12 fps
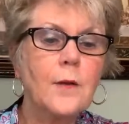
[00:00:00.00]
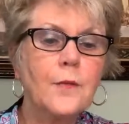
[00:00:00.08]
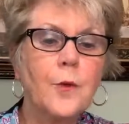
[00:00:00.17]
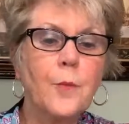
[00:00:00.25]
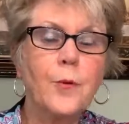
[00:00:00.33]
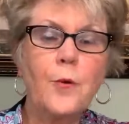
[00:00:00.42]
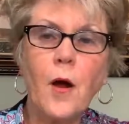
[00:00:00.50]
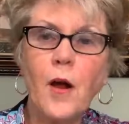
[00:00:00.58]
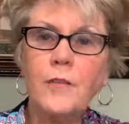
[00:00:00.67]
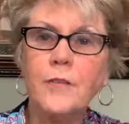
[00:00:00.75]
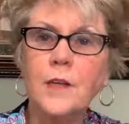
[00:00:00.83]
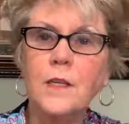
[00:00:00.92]
The
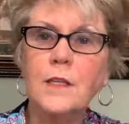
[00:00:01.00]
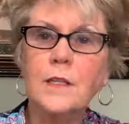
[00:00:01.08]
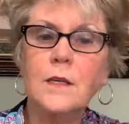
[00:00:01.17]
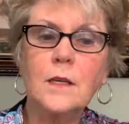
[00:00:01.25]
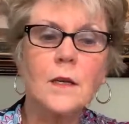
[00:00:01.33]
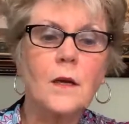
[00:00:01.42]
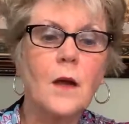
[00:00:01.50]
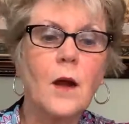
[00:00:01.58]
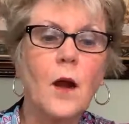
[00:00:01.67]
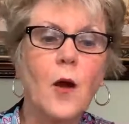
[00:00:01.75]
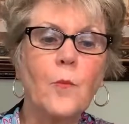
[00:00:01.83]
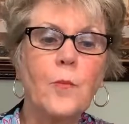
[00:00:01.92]
prophets
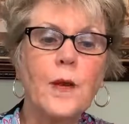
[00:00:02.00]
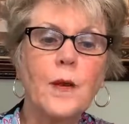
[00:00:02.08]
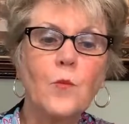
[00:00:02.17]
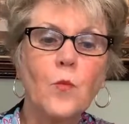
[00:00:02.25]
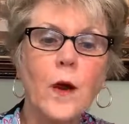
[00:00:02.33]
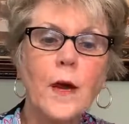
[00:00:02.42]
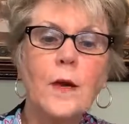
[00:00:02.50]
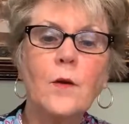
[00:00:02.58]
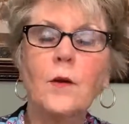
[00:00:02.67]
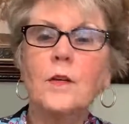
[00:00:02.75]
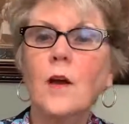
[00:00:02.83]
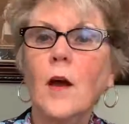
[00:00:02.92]
are being weighed
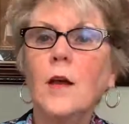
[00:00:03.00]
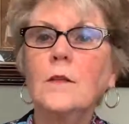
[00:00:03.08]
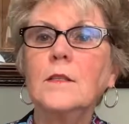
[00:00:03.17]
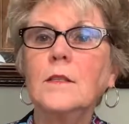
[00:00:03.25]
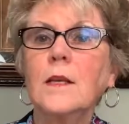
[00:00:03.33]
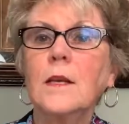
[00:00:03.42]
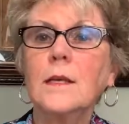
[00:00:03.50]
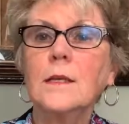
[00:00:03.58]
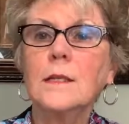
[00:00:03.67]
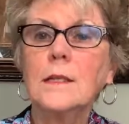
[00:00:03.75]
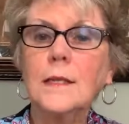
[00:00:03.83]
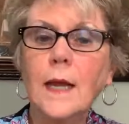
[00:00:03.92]
on God's
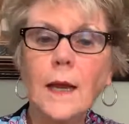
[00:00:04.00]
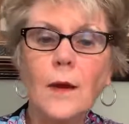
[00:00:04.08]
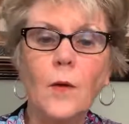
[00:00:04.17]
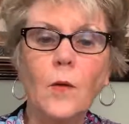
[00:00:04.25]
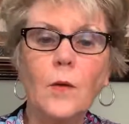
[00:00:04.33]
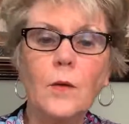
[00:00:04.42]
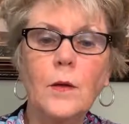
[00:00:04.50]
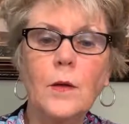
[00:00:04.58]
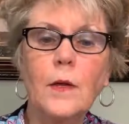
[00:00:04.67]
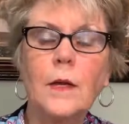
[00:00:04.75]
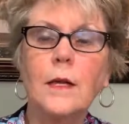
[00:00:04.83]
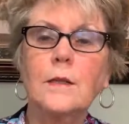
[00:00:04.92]
scale.
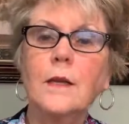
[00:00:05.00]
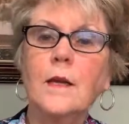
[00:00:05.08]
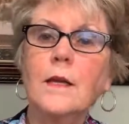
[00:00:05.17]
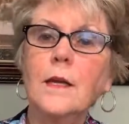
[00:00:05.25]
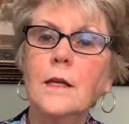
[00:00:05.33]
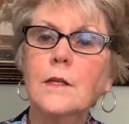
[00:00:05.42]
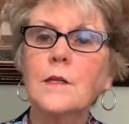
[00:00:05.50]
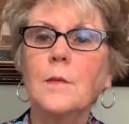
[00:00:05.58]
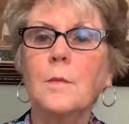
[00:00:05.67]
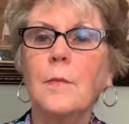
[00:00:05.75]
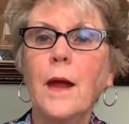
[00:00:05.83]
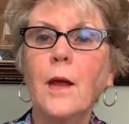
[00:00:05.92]
It's like his
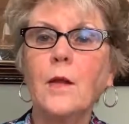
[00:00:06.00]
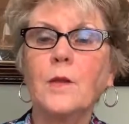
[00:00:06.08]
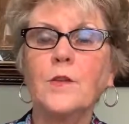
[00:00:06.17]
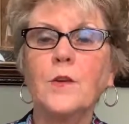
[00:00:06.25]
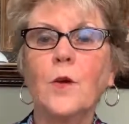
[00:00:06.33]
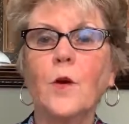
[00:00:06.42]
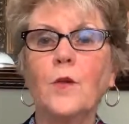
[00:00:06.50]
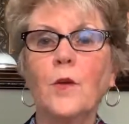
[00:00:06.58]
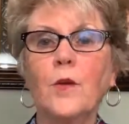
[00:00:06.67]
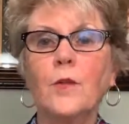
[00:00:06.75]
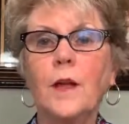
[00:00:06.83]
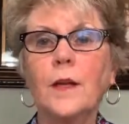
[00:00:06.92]
balance, you know, on,
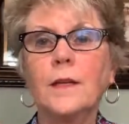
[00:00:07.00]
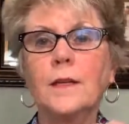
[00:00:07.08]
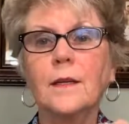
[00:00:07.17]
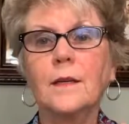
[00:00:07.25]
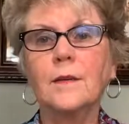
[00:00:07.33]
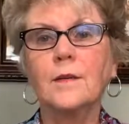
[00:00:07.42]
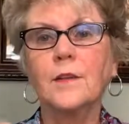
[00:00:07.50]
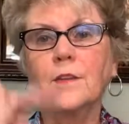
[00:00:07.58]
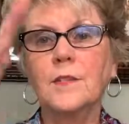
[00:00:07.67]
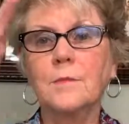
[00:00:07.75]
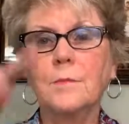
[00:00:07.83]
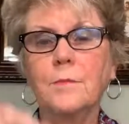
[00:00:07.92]
on that the
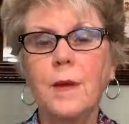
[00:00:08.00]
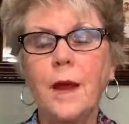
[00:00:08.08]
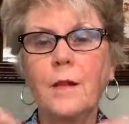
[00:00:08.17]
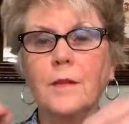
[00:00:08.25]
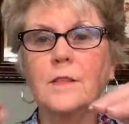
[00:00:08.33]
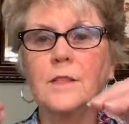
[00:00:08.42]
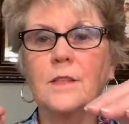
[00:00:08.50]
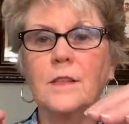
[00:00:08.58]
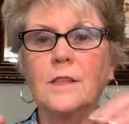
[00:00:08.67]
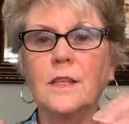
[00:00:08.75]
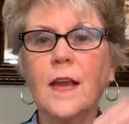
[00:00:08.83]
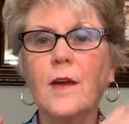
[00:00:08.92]
balance, the
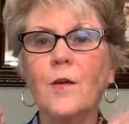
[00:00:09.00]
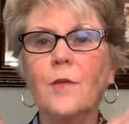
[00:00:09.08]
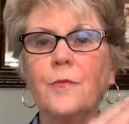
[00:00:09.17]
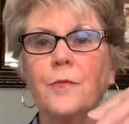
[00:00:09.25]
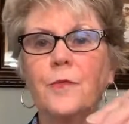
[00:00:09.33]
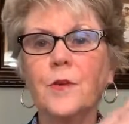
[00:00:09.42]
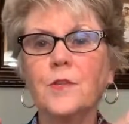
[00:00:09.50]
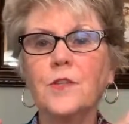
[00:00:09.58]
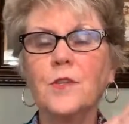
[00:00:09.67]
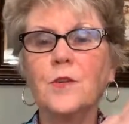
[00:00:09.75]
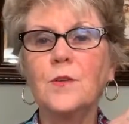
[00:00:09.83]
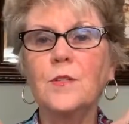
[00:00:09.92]
scale, there's
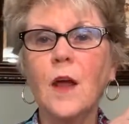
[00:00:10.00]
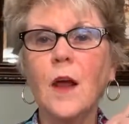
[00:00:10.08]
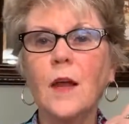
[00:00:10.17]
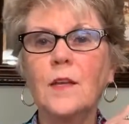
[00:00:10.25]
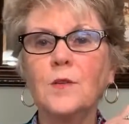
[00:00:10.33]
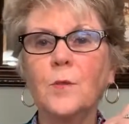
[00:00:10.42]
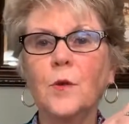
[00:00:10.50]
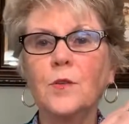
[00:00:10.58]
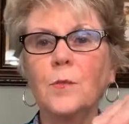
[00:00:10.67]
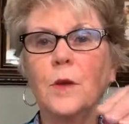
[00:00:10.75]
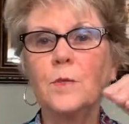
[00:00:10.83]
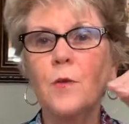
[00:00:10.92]
two sides. Well,
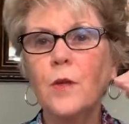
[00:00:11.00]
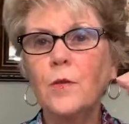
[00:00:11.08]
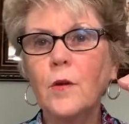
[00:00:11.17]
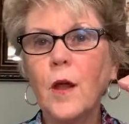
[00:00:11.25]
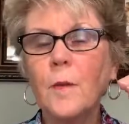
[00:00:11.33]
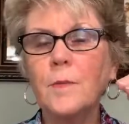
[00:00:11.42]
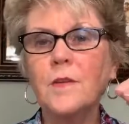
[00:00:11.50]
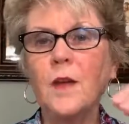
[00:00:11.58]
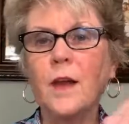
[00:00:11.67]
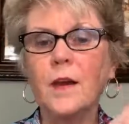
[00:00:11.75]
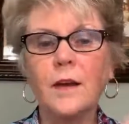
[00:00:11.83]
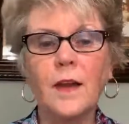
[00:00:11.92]
it's been rather
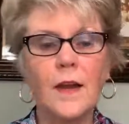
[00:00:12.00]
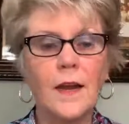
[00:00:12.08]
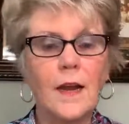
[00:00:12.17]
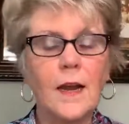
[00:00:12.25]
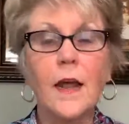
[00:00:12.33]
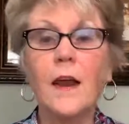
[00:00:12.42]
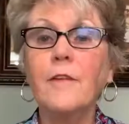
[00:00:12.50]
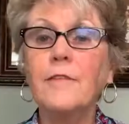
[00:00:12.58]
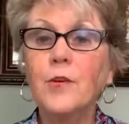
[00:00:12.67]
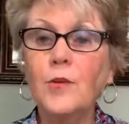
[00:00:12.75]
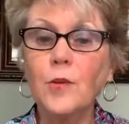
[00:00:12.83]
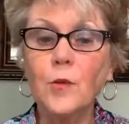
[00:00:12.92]
lopsided. And I
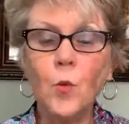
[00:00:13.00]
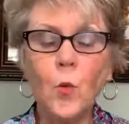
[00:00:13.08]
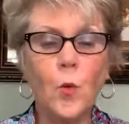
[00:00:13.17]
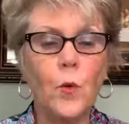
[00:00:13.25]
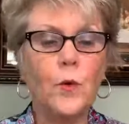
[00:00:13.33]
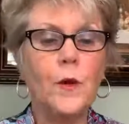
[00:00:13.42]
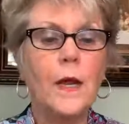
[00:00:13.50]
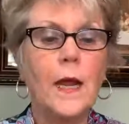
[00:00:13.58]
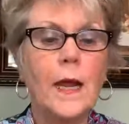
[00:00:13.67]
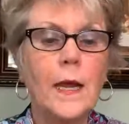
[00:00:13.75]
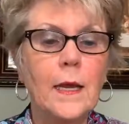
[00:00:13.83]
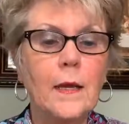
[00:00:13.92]
feel the Lord
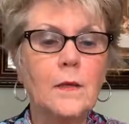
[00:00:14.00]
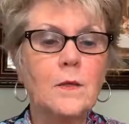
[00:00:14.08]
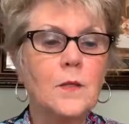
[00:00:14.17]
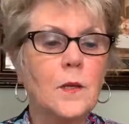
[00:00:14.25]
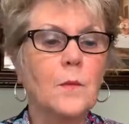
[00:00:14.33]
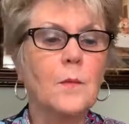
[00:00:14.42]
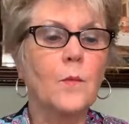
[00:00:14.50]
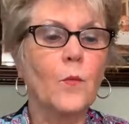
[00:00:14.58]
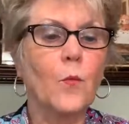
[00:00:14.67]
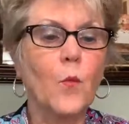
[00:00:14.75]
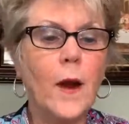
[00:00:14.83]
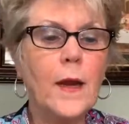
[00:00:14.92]
is
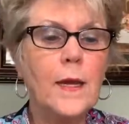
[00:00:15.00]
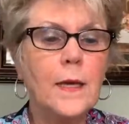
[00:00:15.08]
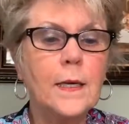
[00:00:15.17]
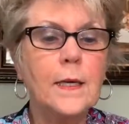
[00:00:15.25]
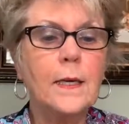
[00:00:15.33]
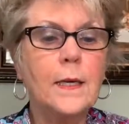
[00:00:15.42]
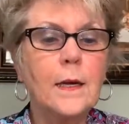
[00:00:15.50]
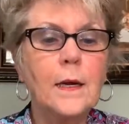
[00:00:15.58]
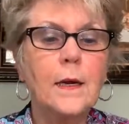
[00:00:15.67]
weighing